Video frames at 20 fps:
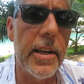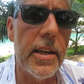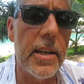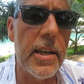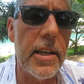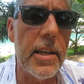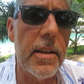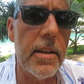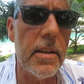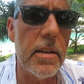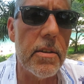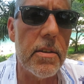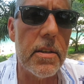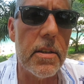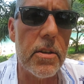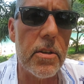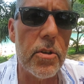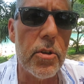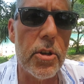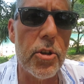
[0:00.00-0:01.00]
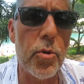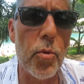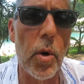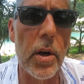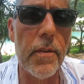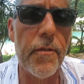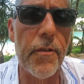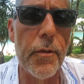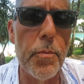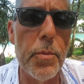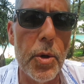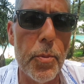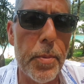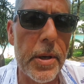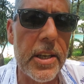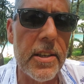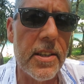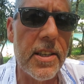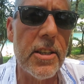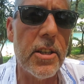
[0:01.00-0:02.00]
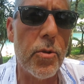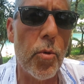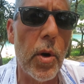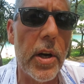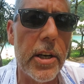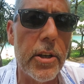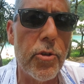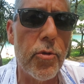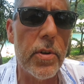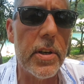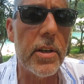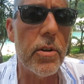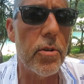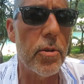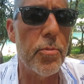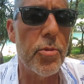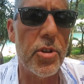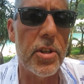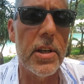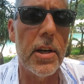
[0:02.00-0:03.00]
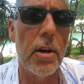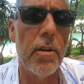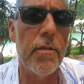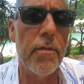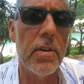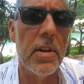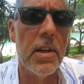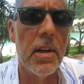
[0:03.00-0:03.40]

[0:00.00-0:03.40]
And he's quite familiar because he's quite a drinker himself.